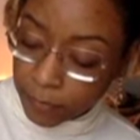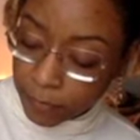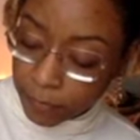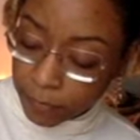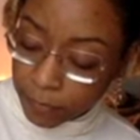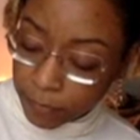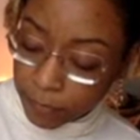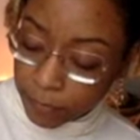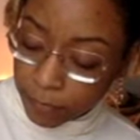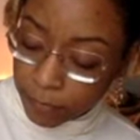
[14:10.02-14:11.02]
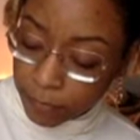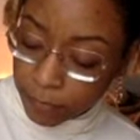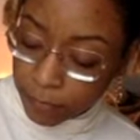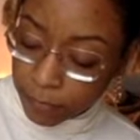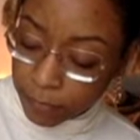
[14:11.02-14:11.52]

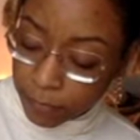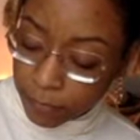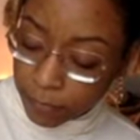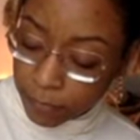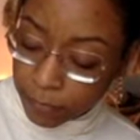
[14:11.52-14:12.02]
No one is speaking in this clip.